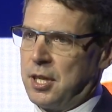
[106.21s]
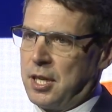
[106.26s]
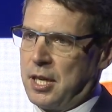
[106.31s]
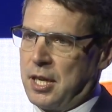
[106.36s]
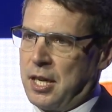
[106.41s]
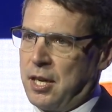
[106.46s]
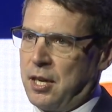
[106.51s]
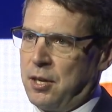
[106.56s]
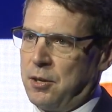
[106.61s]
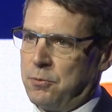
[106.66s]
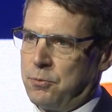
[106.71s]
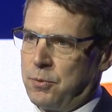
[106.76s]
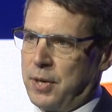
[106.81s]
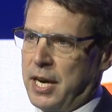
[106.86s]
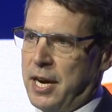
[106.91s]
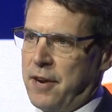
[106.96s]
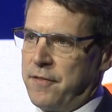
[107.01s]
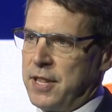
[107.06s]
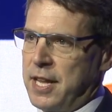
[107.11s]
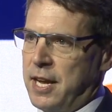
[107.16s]

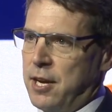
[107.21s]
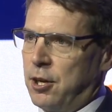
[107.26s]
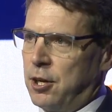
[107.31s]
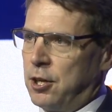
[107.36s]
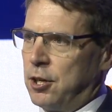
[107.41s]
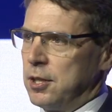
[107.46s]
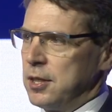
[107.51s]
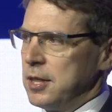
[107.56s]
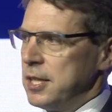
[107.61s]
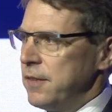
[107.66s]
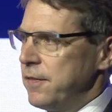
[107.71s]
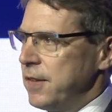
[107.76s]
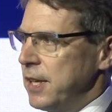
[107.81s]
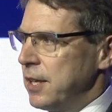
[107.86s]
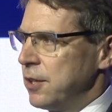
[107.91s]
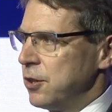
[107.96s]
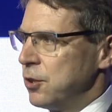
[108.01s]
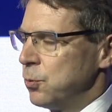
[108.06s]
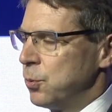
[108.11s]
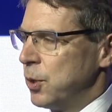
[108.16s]
wherever they are living
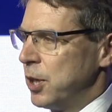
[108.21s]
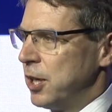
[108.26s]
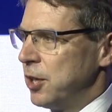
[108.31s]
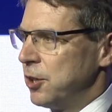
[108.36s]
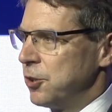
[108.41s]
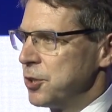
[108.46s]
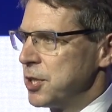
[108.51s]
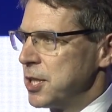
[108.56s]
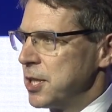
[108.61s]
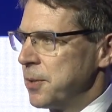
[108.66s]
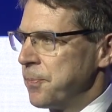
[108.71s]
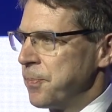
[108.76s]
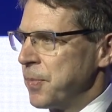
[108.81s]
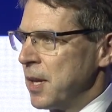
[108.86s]
in the world,